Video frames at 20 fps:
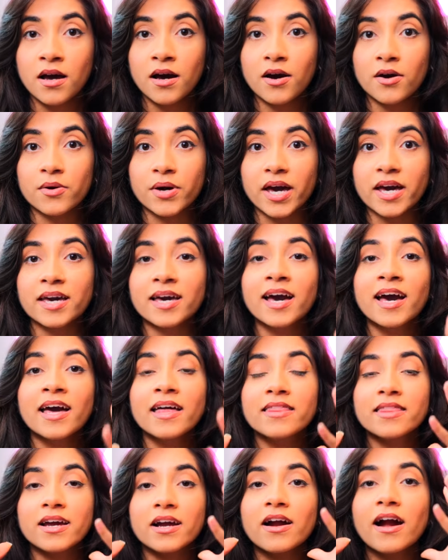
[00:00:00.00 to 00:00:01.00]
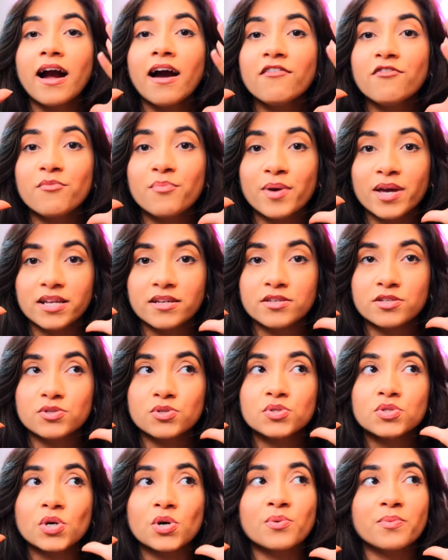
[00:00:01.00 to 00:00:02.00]
Okay? There have been
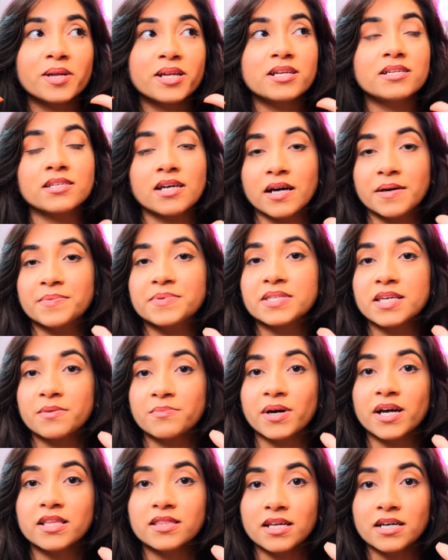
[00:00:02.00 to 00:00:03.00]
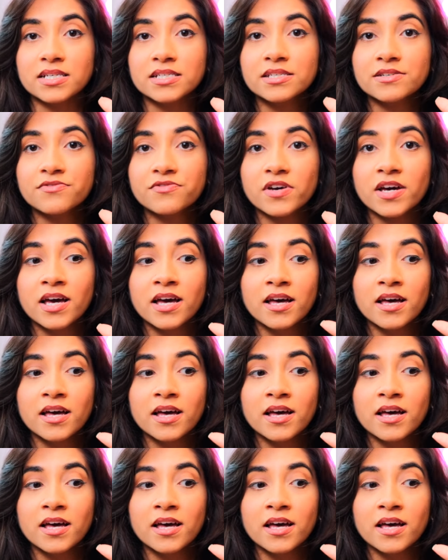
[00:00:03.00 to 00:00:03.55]
so many times in my life